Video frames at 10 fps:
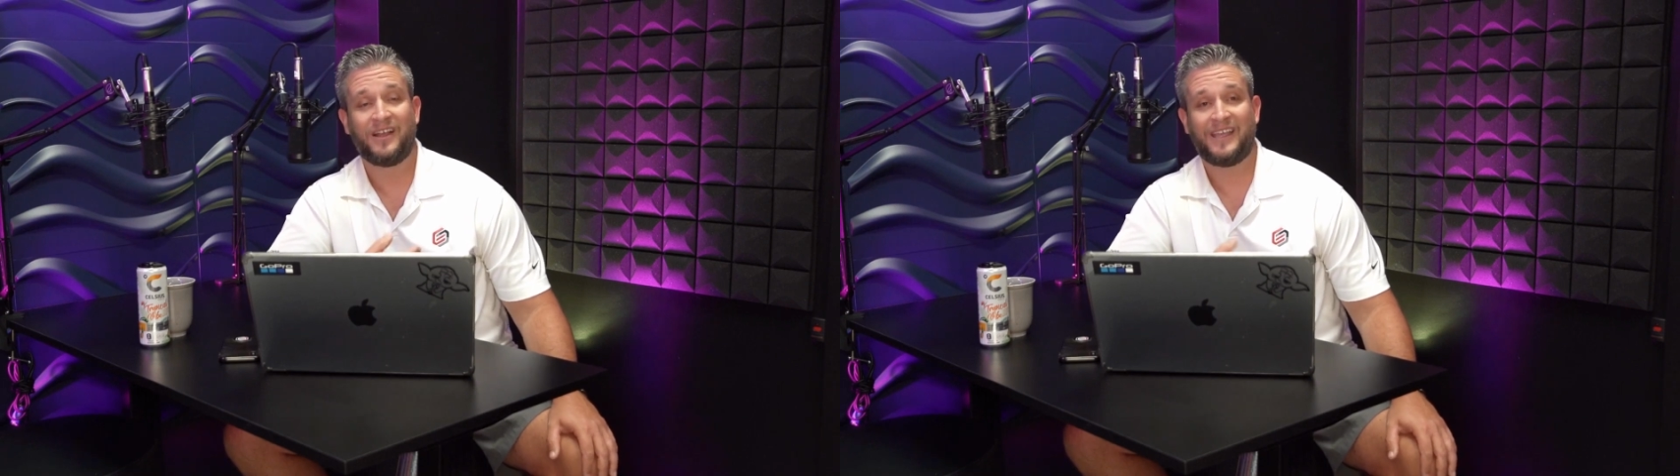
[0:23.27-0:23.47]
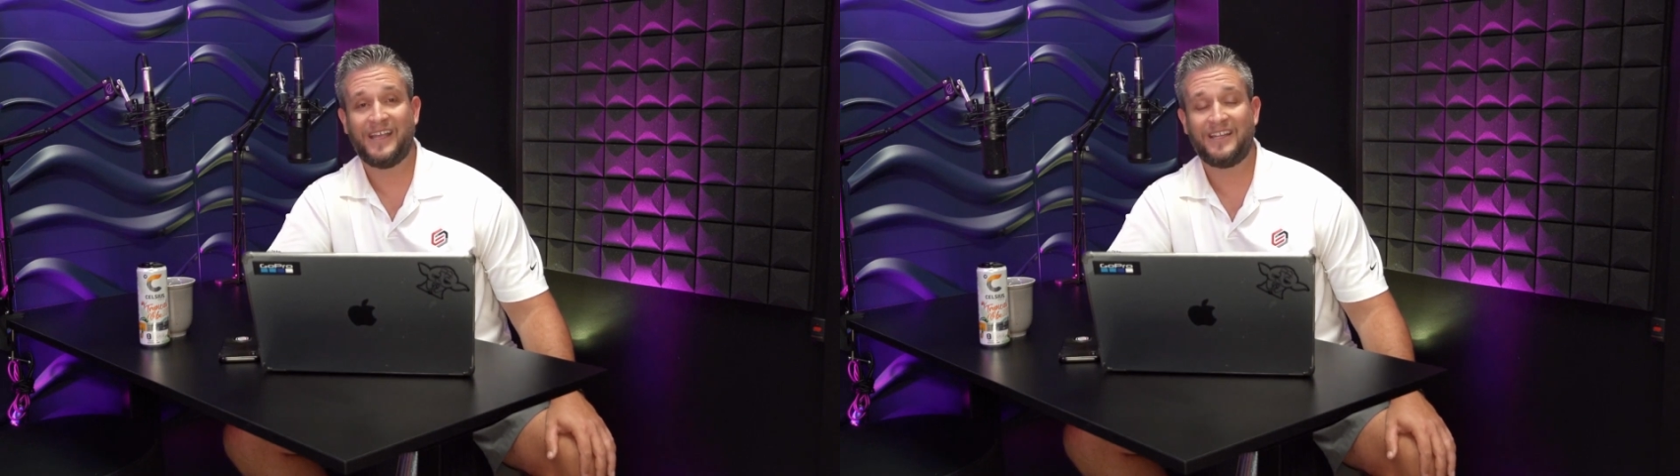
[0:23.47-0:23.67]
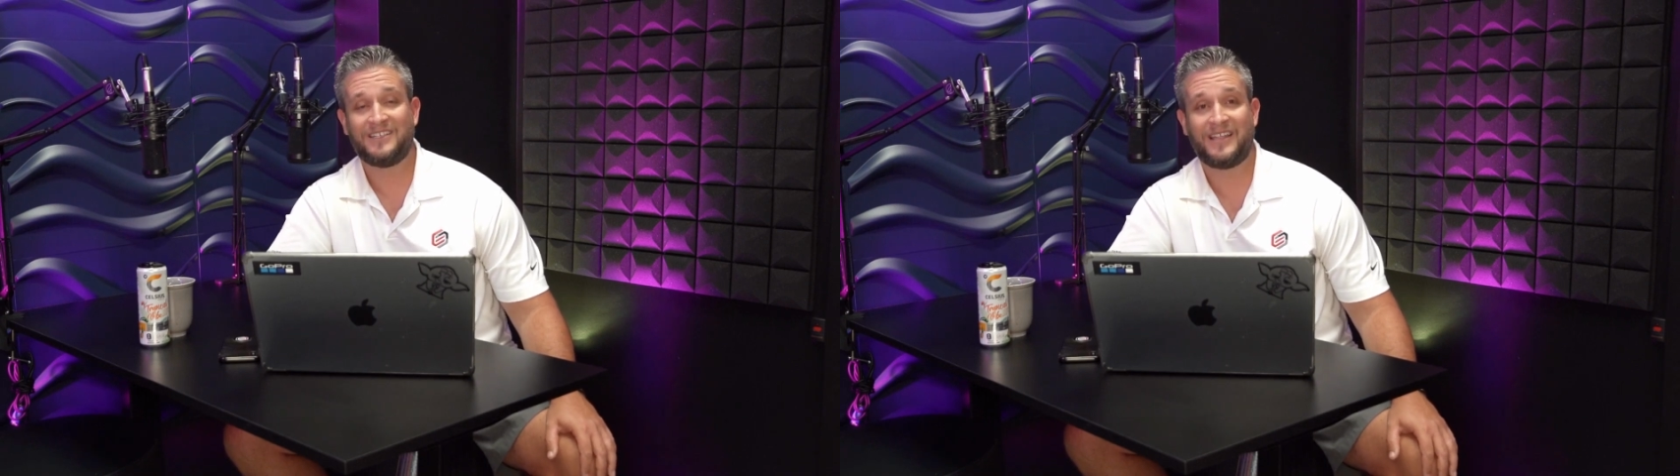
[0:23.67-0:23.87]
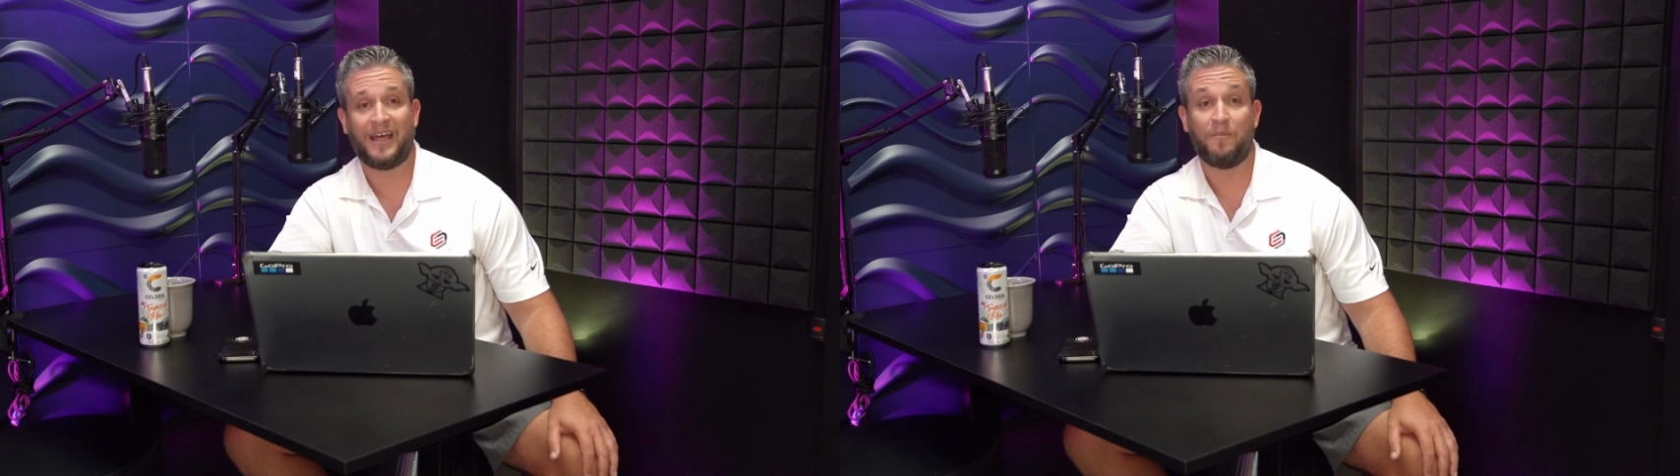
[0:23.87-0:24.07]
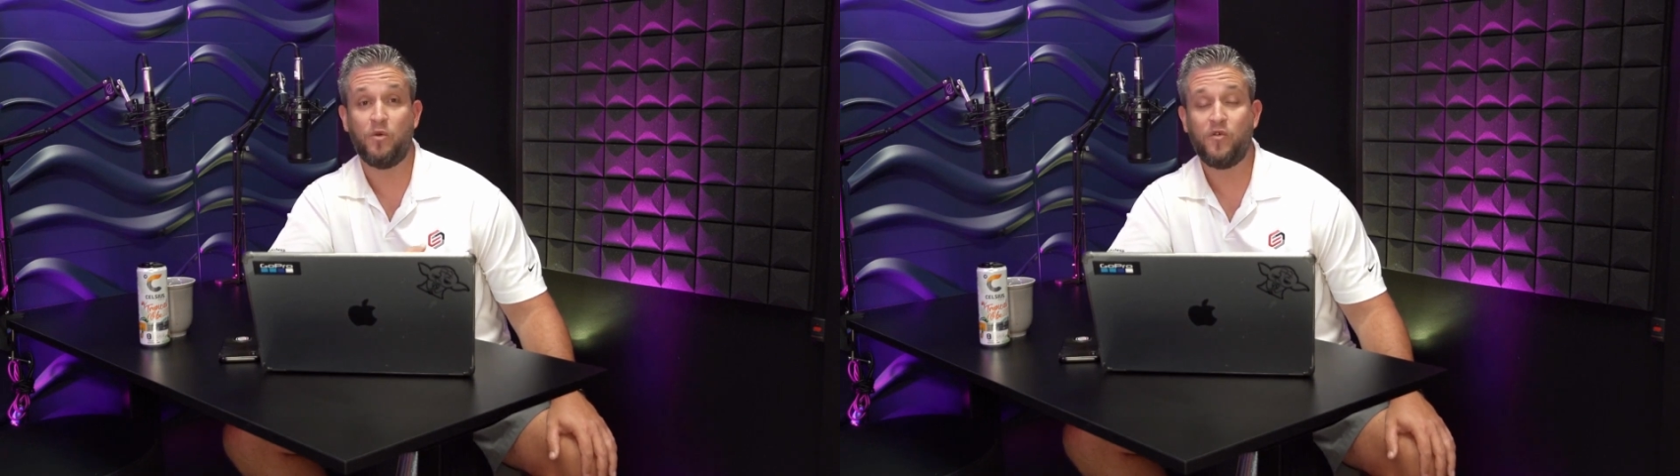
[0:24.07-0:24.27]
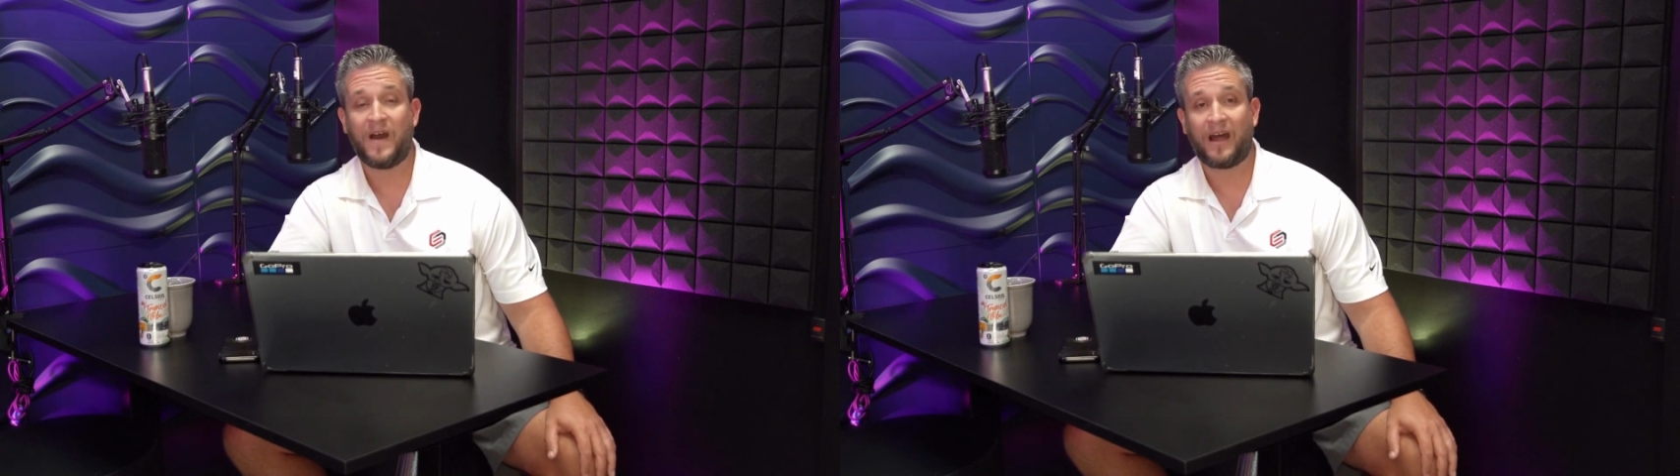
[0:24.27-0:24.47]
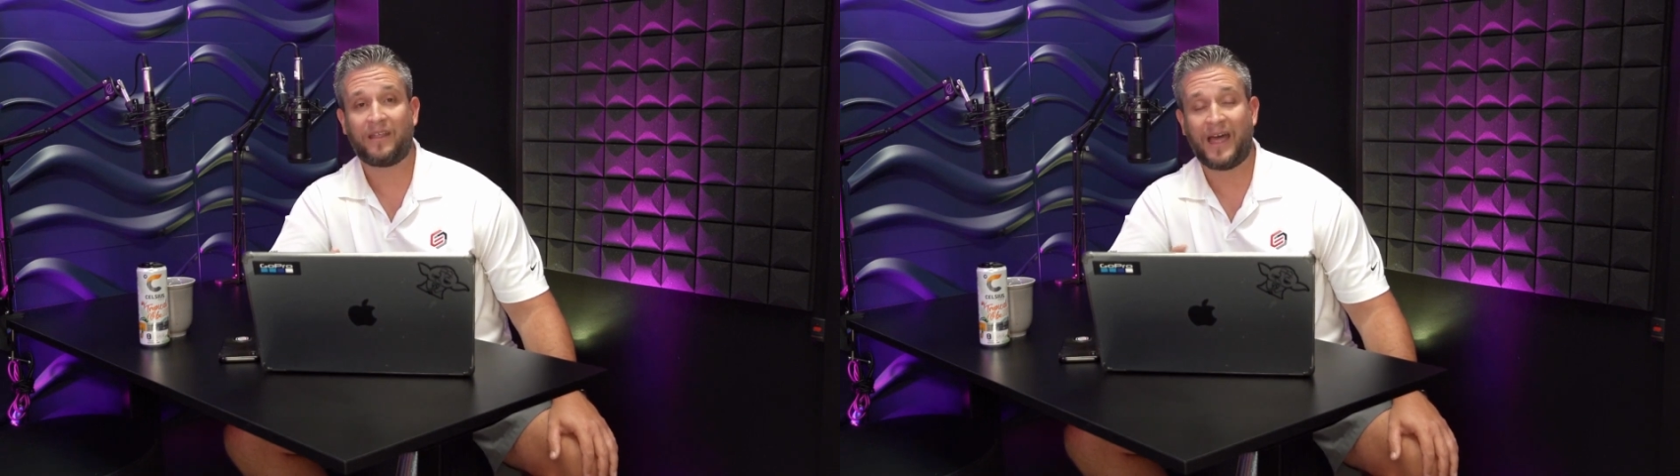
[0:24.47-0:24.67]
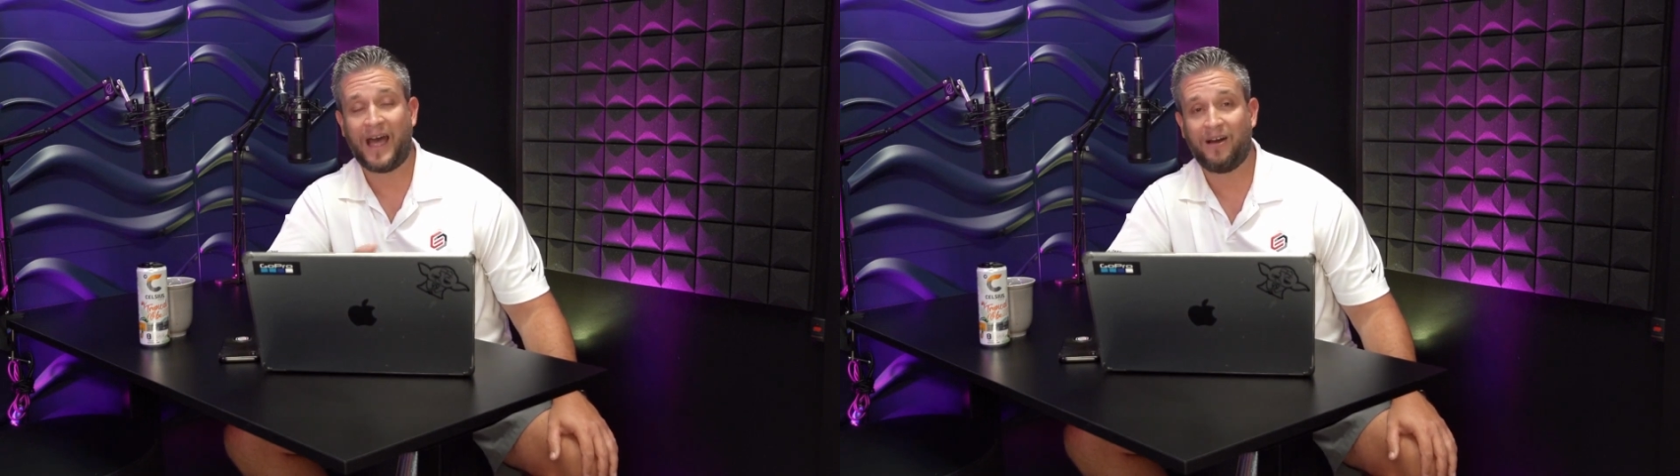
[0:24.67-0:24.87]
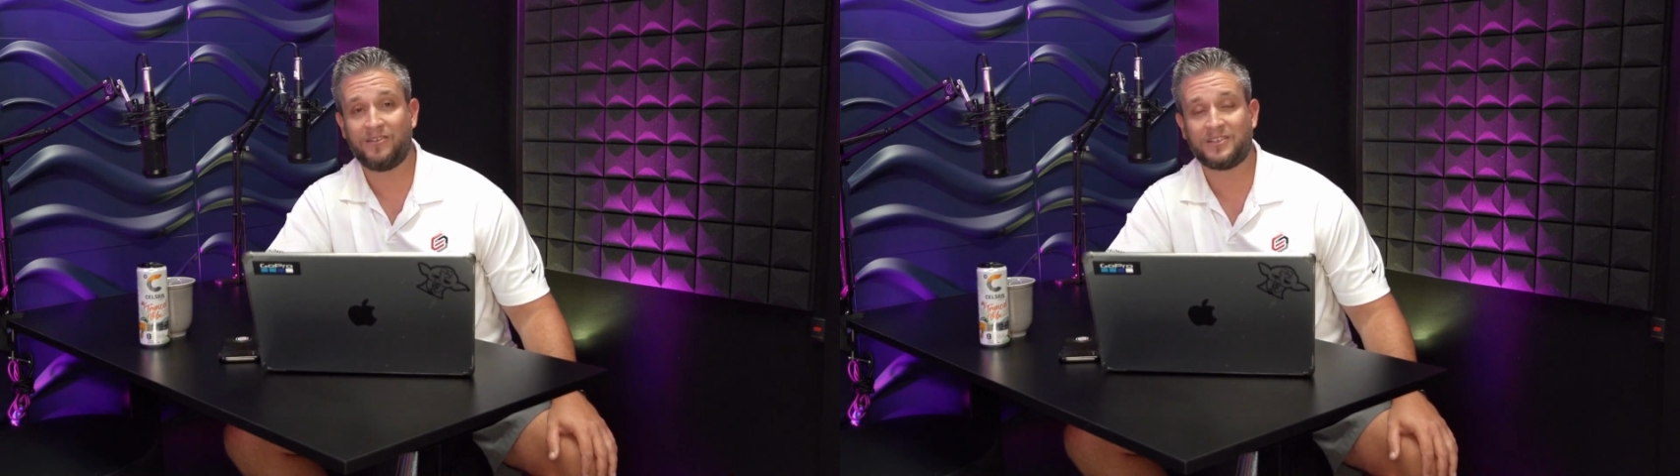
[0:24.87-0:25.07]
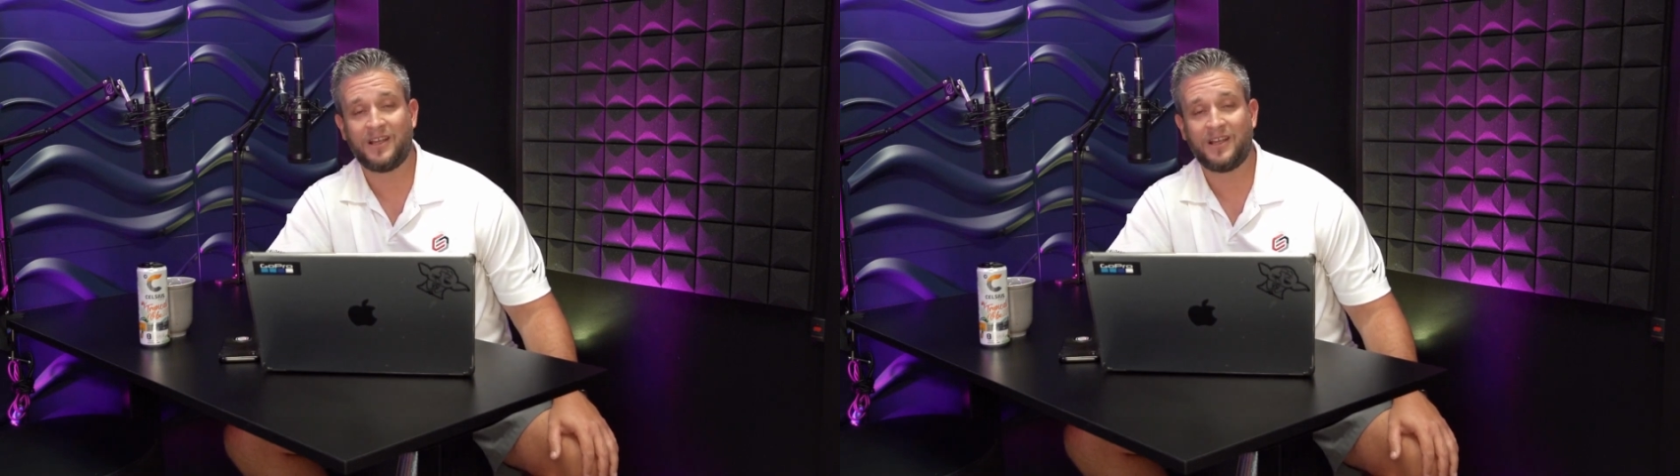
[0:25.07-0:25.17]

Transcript: kids that move out of the house.